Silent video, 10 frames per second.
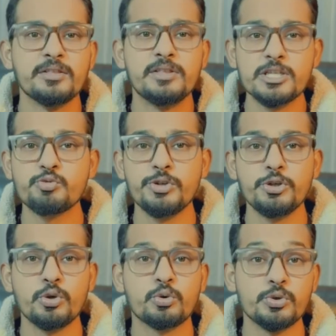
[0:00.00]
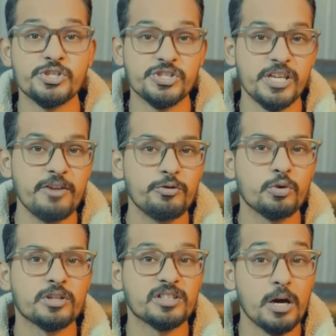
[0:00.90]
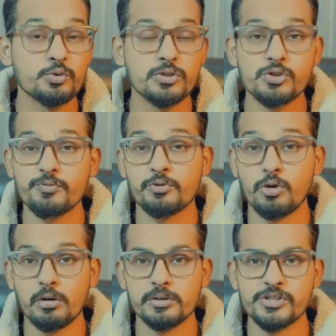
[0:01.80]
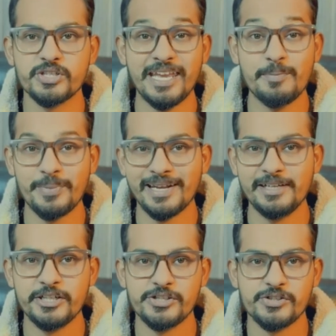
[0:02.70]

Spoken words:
this video could save your thousands of dollars in penalties.